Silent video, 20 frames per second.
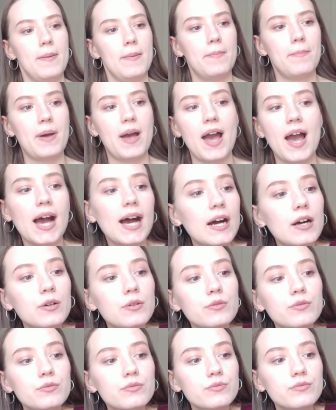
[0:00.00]
But
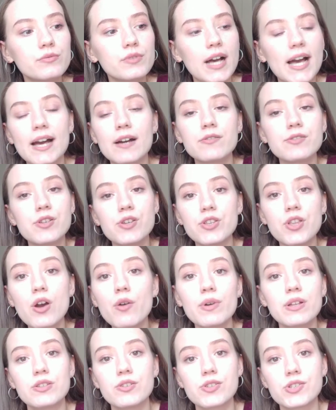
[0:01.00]
how do you know
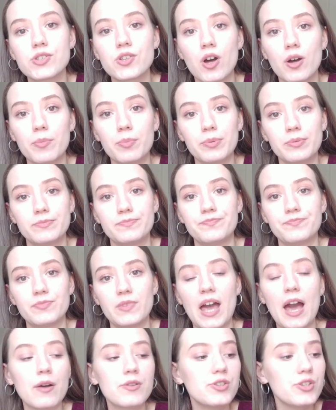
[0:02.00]
when to stop?
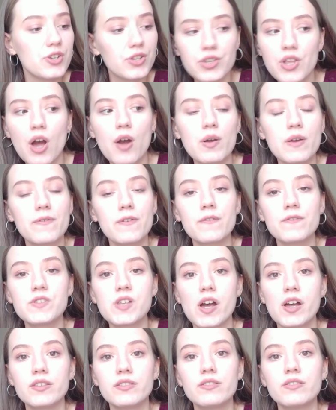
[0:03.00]
How do you know if you've
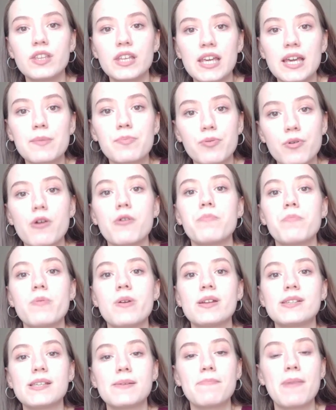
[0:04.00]
done the
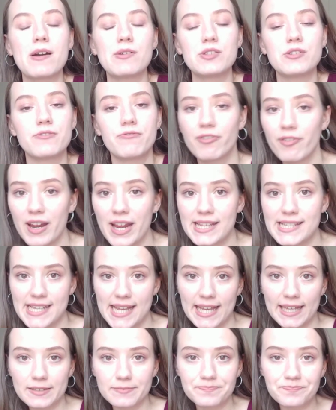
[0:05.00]
appropriate amount of
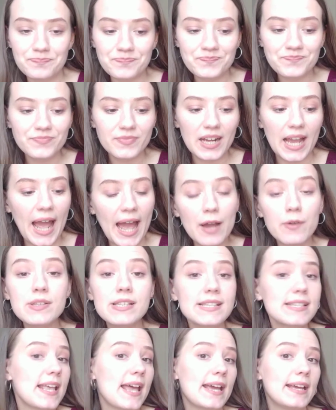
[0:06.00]
reading? I would
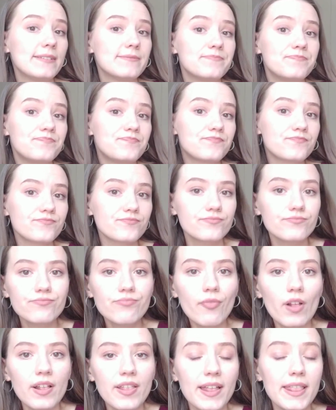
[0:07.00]
say
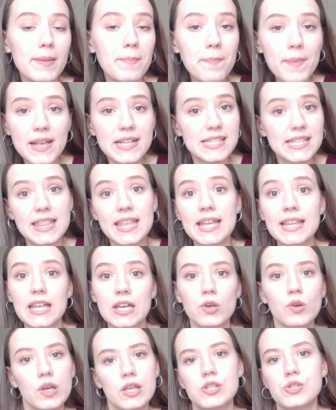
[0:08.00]
that the best thing that
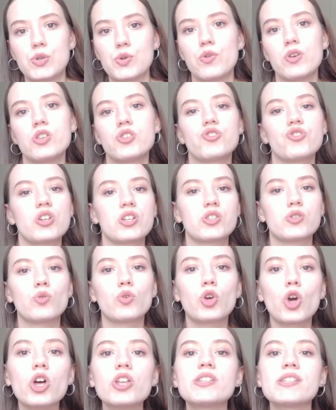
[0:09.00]
you can do is just to
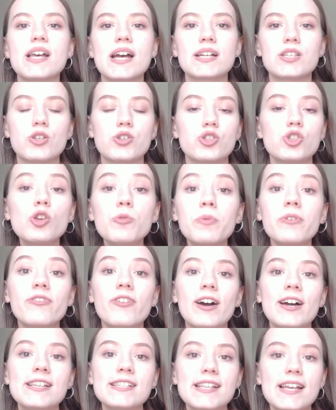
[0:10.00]
contact your
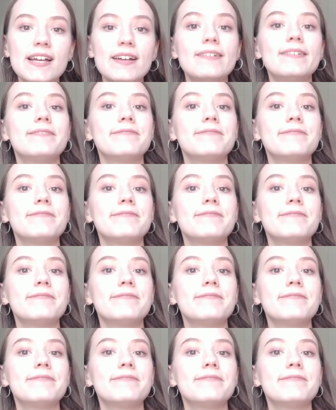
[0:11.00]
supervisor